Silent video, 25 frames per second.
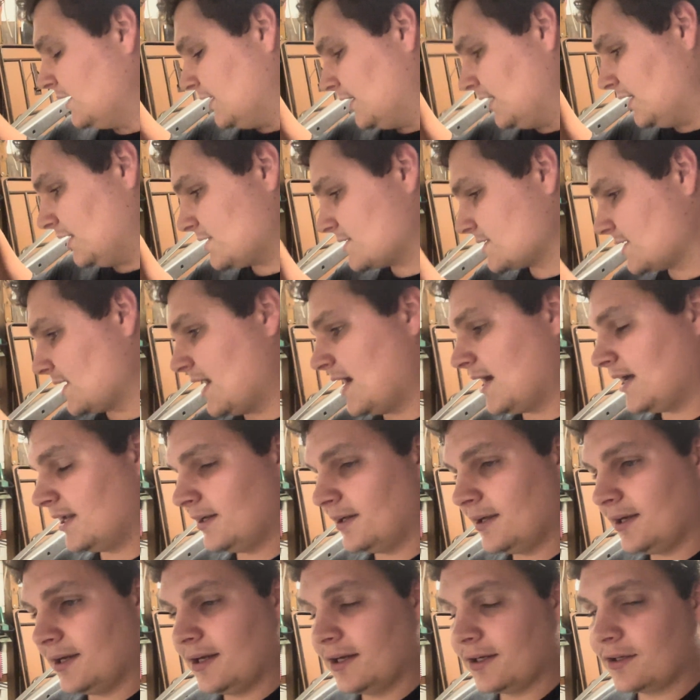It's
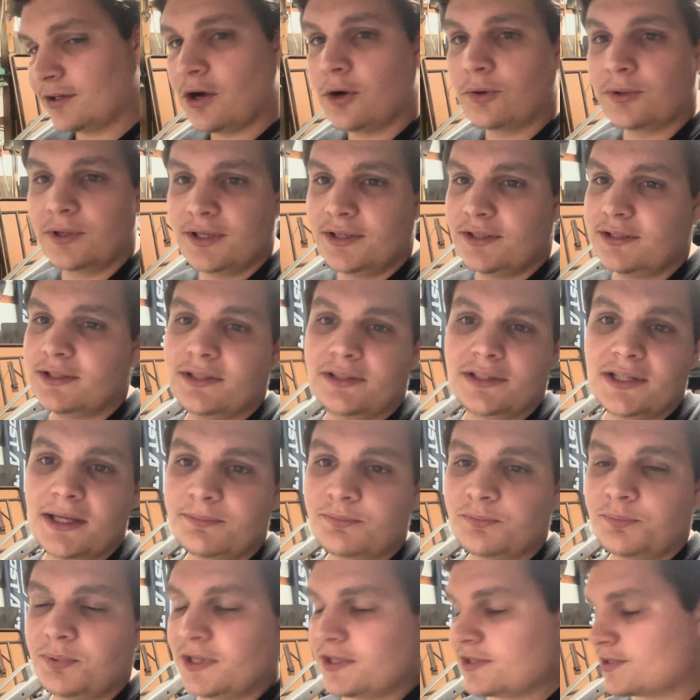got coated and
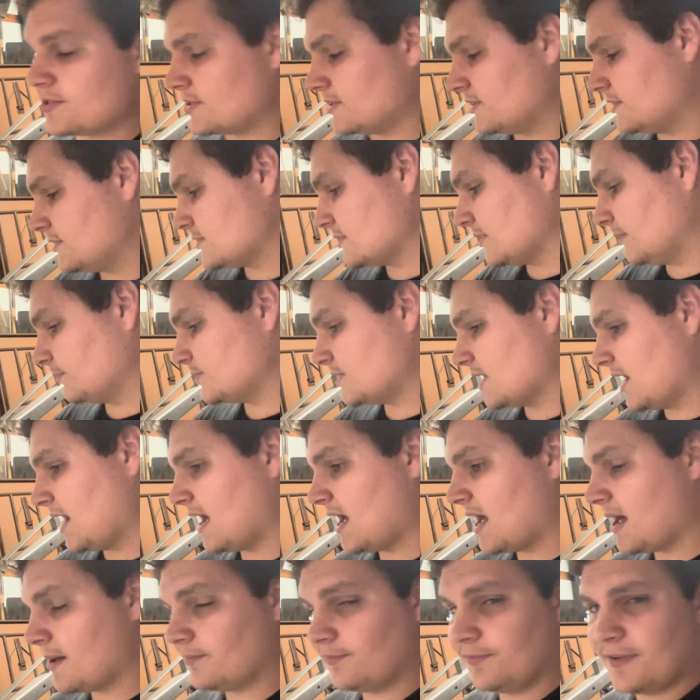delipped pistons up
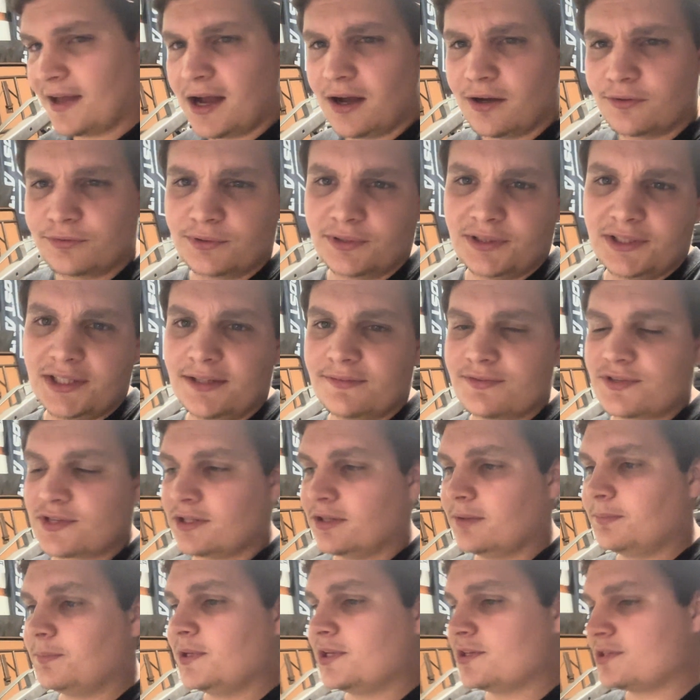top, valve reliefs
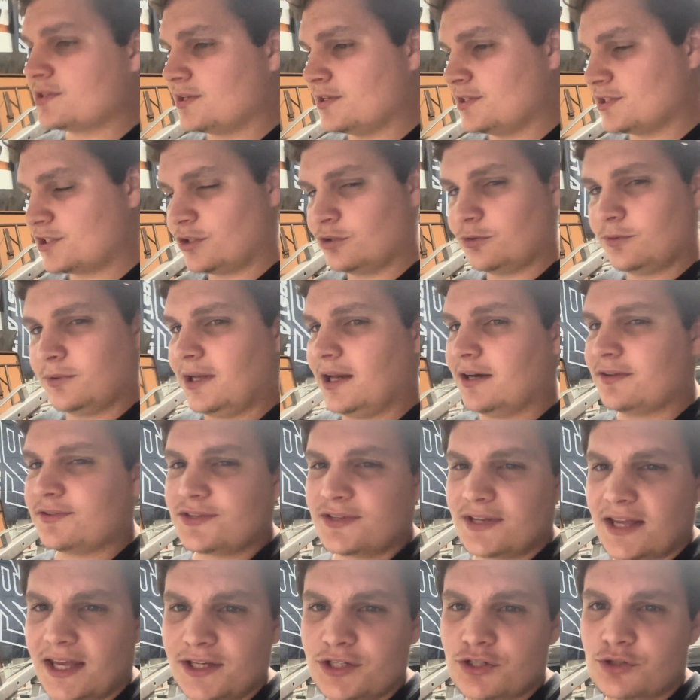in the pistons because we got a
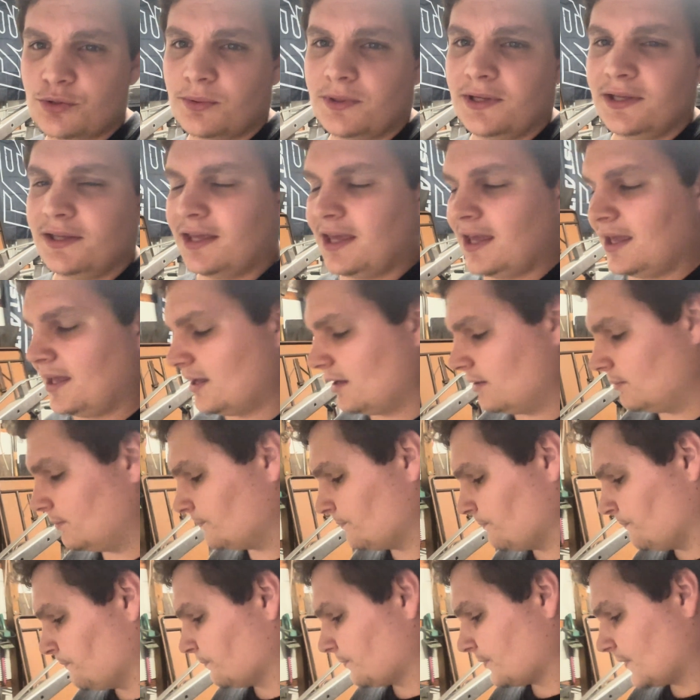stage 3 cam.